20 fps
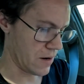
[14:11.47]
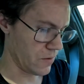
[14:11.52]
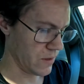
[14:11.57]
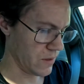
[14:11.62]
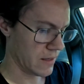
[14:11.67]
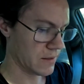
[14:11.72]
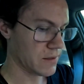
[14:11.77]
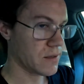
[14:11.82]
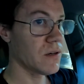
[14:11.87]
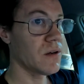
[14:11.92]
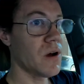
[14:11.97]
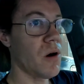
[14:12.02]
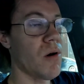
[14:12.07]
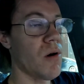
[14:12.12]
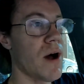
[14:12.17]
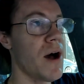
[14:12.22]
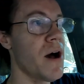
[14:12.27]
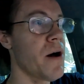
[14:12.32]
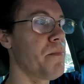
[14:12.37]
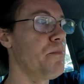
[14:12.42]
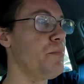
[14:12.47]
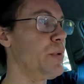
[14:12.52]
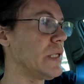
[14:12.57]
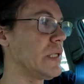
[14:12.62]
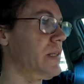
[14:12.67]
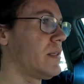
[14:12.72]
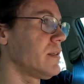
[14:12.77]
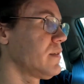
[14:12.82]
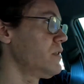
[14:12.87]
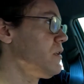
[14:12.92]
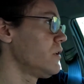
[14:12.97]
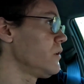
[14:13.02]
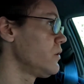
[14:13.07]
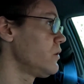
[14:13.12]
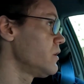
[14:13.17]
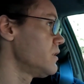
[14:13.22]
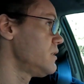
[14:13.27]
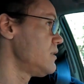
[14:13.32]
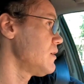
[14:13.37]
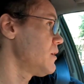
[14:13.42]
I don't think it's gonna go up, but still
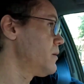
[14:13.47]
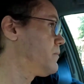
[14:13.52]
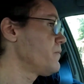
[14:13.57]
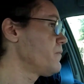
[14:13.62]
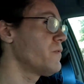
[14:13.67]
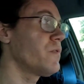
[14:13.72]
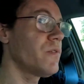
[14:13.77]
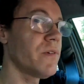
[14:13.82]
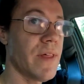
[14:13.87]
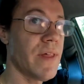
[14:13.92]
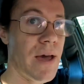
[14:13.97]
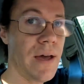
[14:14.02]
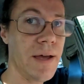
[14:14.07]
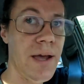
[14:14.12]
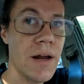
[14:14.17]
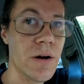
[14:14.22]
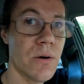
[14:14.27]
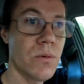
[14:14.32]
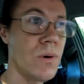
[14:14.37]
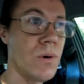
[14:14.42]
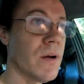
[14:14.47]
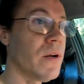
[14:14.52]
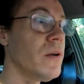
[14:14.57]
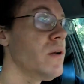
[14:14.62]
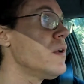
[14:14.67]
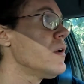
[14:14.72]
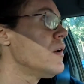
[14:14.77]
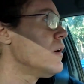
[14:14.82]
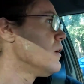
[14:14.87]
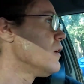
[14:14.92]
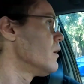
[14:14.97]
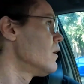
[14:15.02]
a good tip for that kind of run.